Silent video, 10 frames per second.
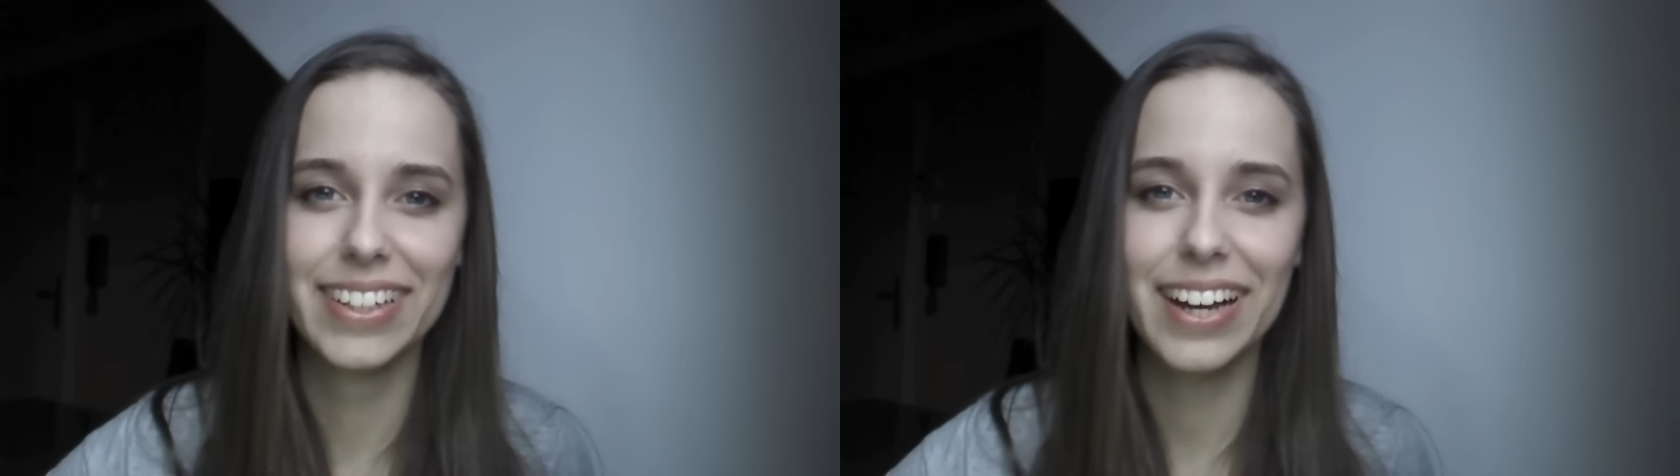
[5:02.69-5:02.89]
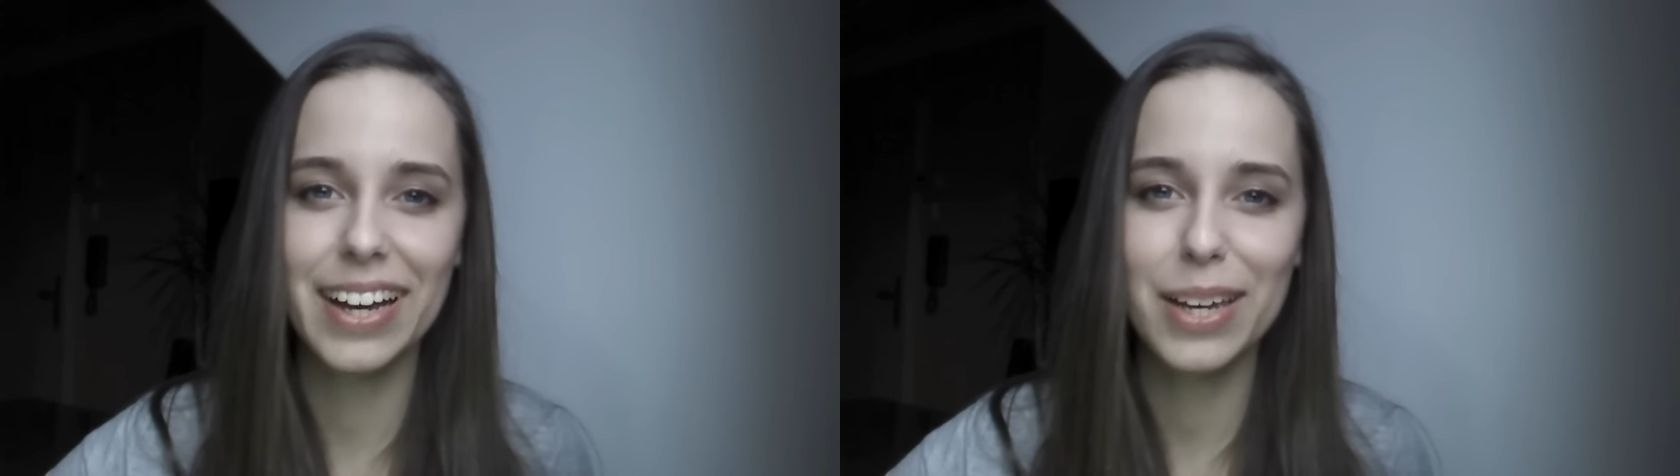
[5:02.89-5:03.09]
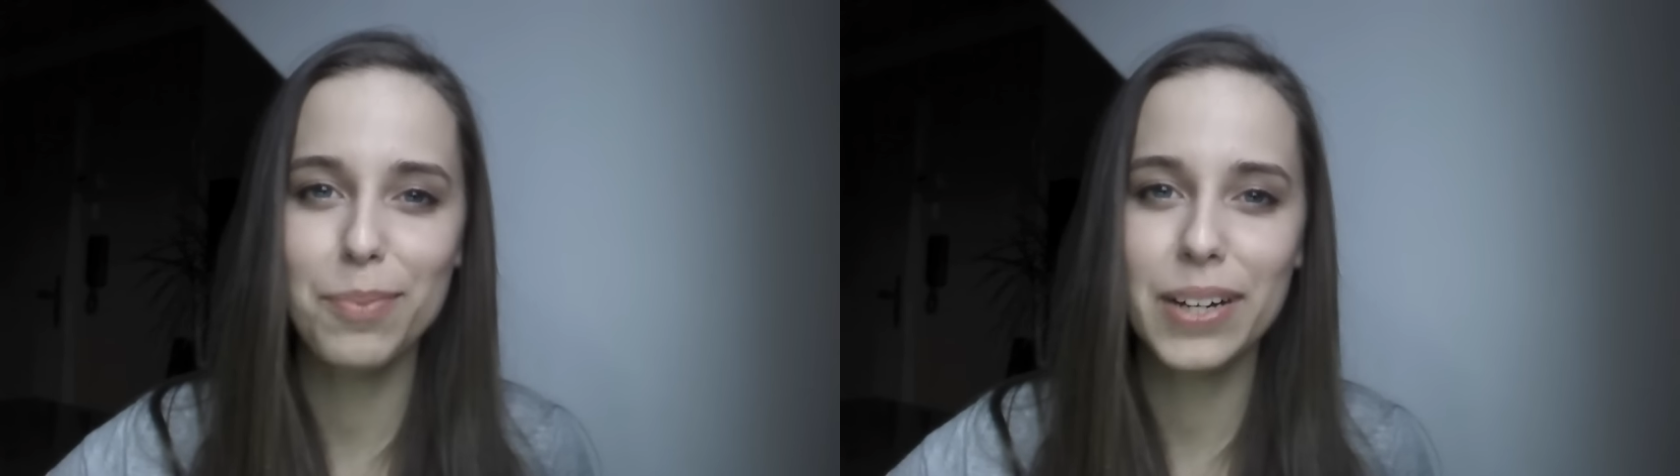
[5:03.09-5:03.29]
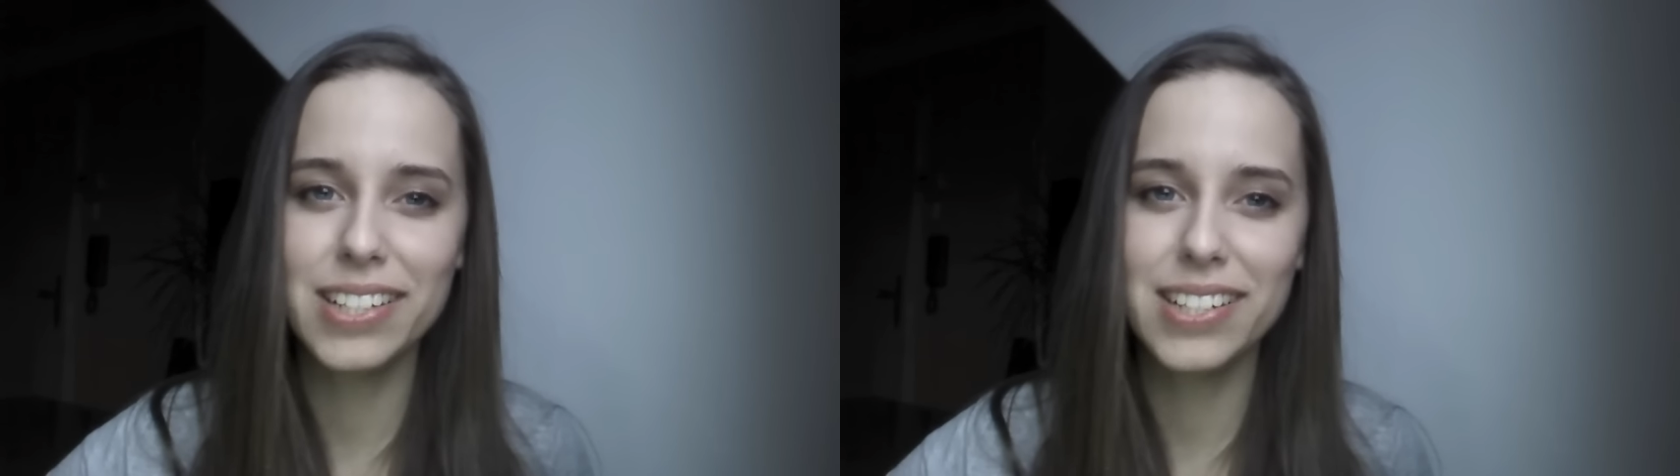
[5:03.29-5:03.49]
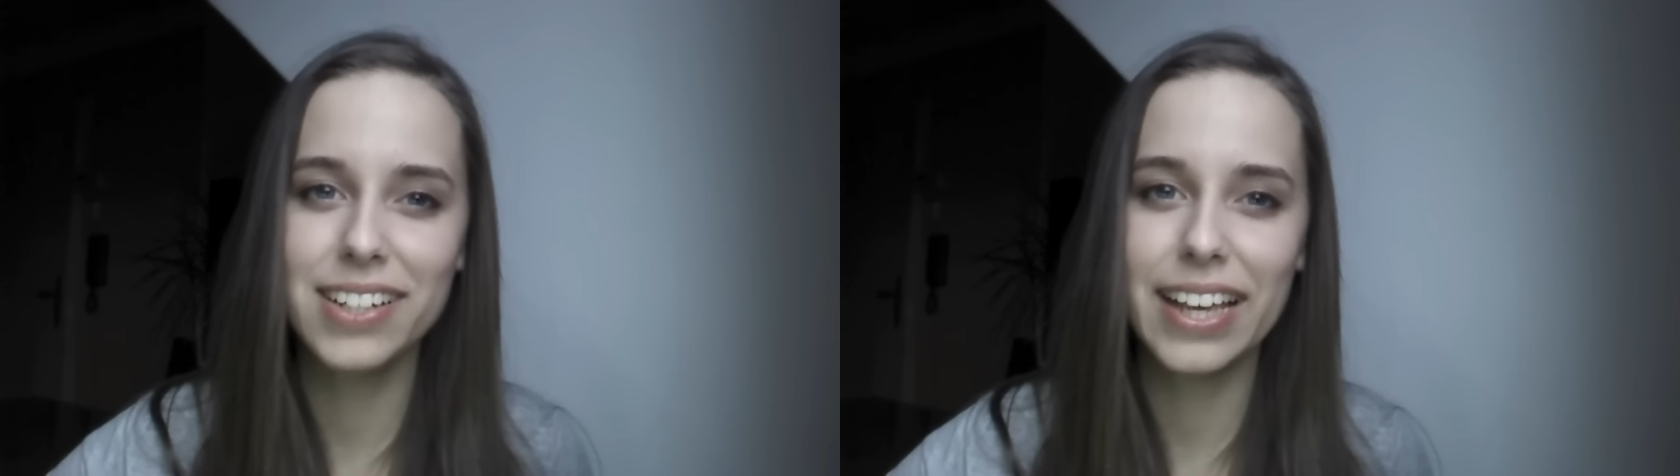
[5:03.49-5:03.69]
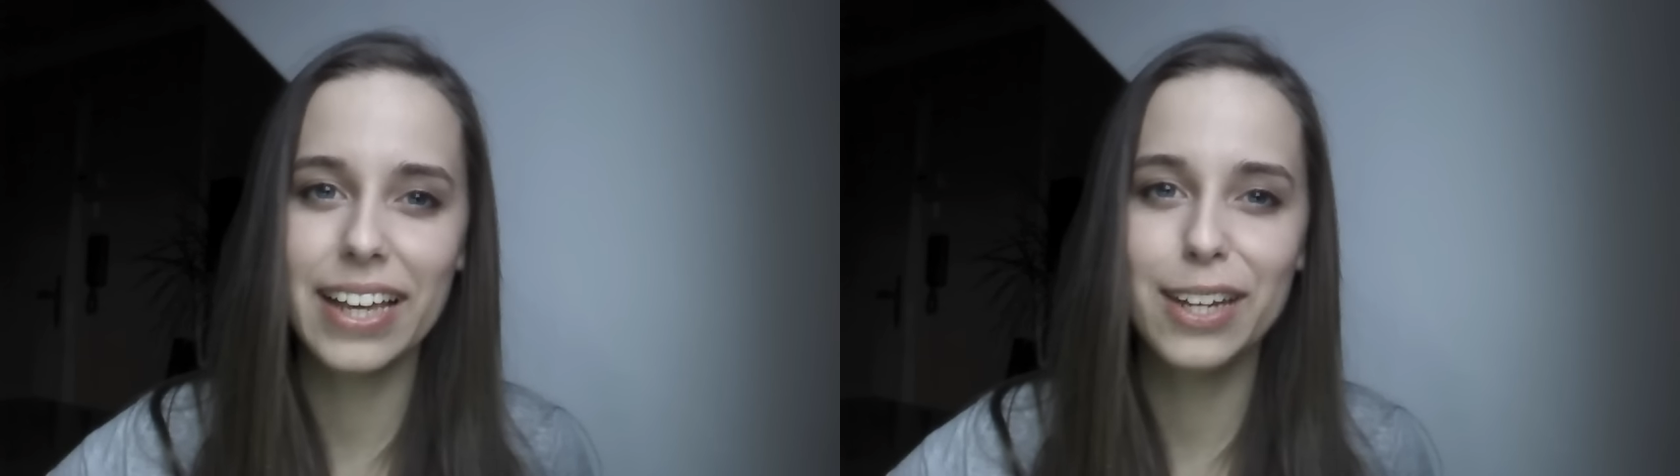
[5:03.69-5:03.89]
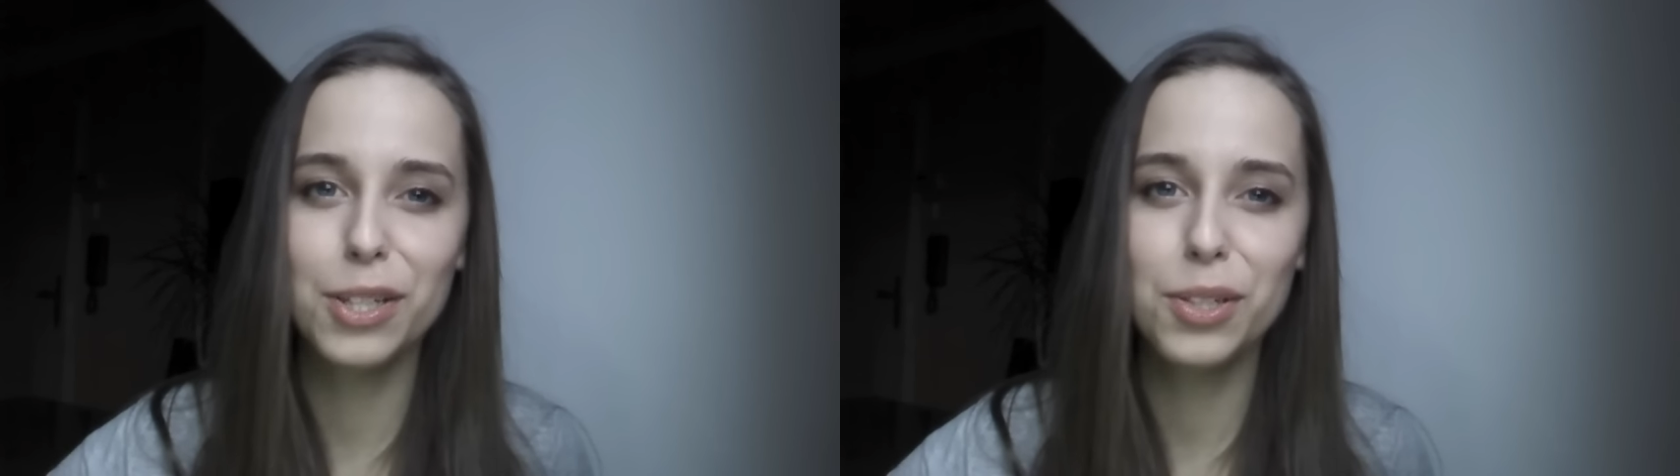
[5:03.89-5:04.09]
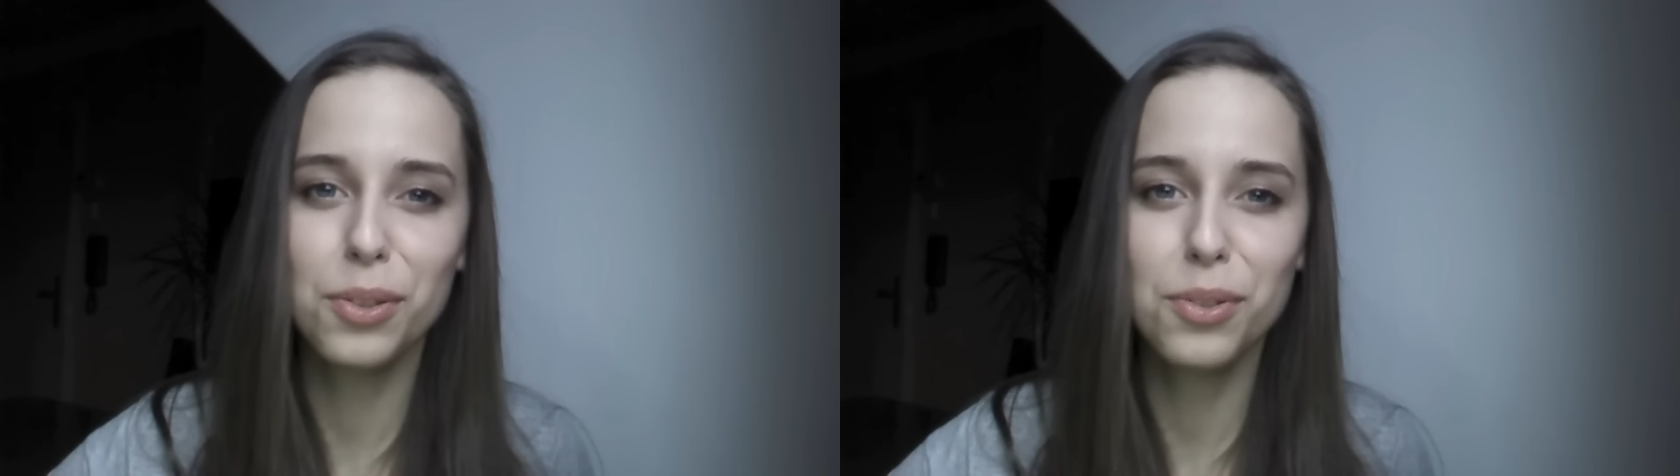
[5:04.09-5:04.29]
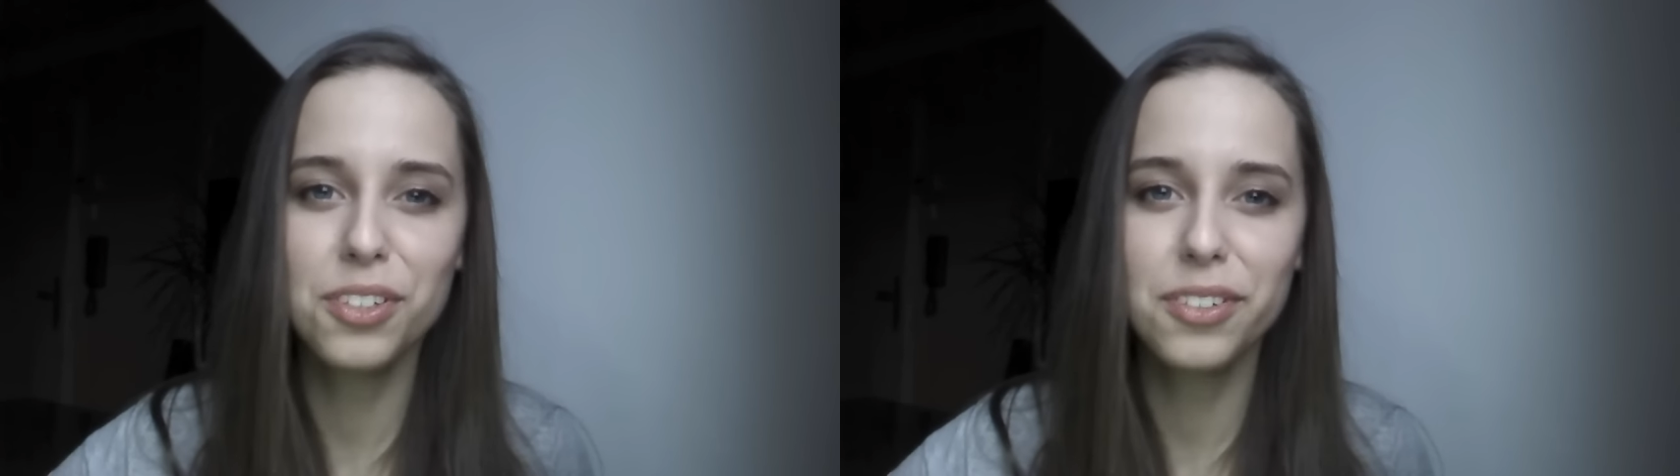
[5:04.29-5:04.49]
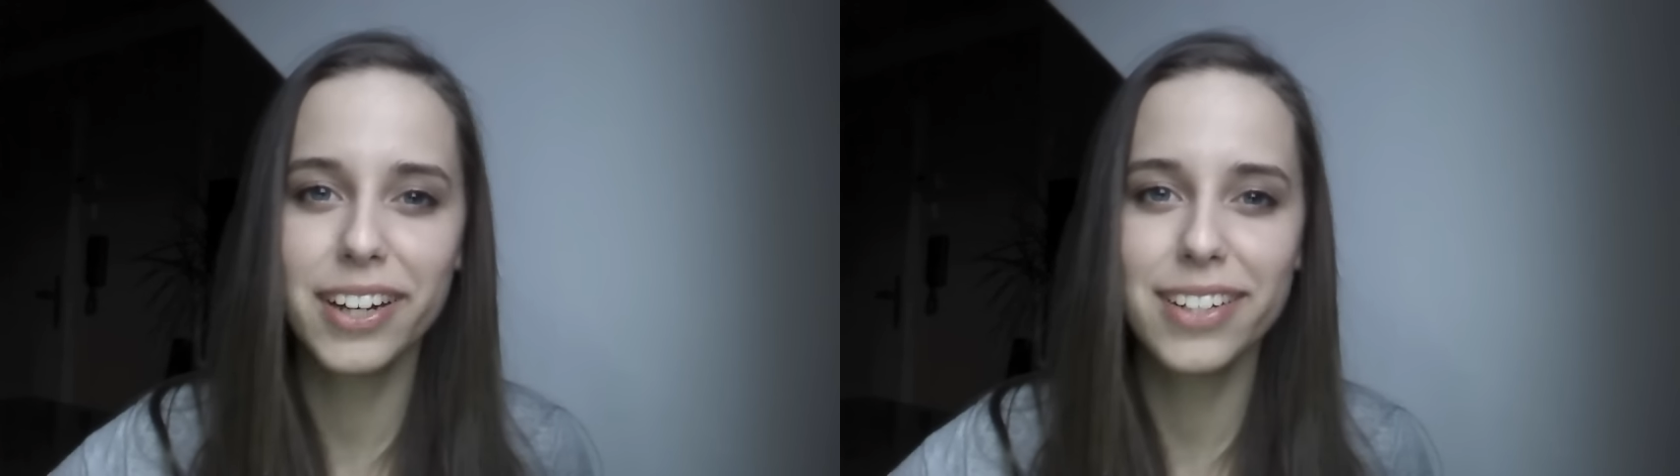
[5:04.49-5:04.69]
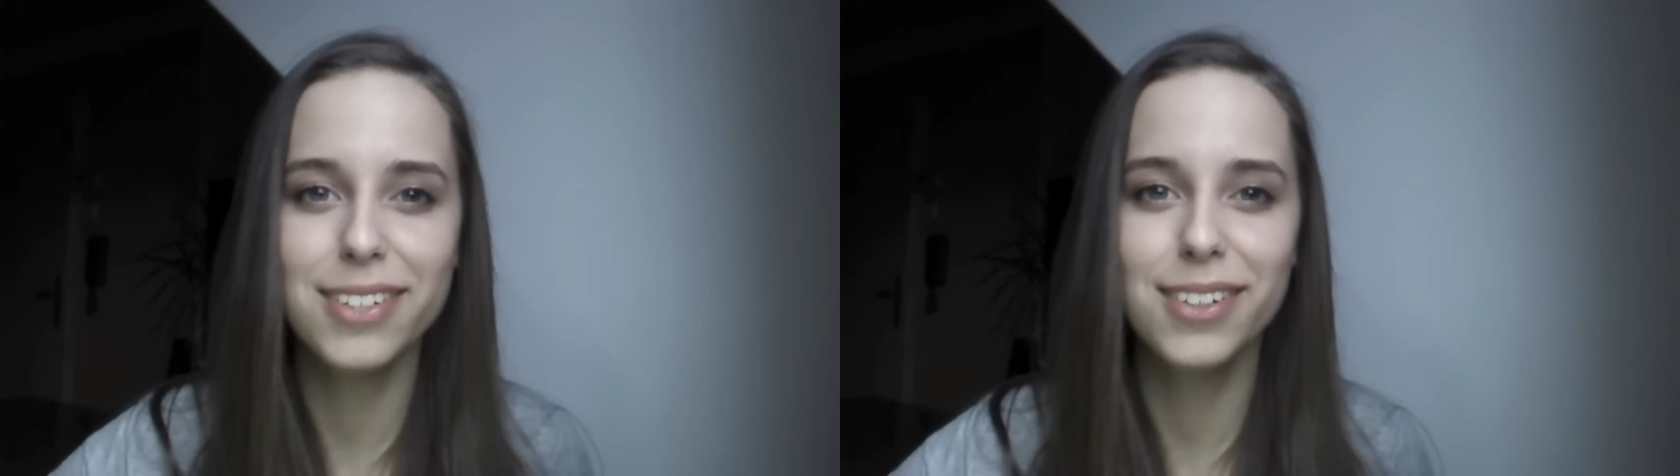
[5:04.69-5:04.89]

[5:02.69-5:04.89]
I personally had a huge crush